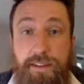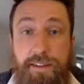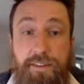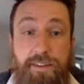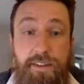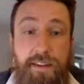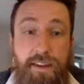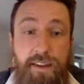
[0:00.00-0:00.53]

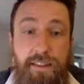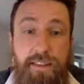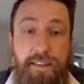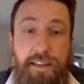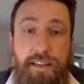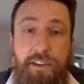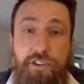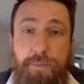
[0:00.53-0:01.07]
And I
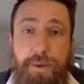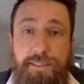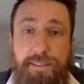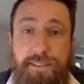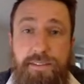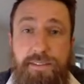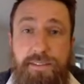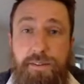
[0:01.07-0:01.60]
think Energy Base
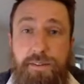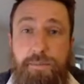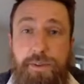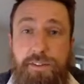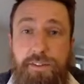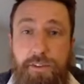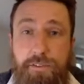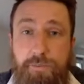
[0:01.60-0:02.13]
is
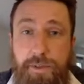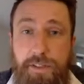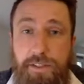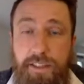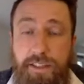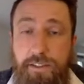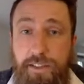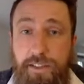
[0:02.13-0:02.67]
of
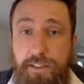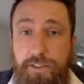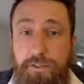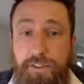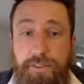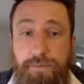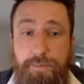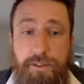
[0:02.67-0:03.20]
particular
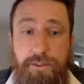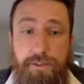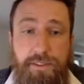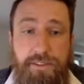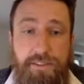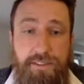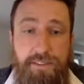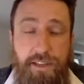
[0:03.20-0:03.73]
interest
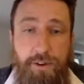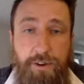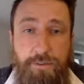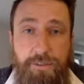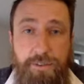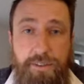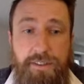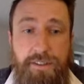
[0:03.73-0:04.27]
because they
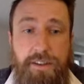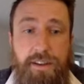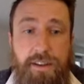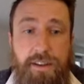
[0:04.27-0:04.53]
offer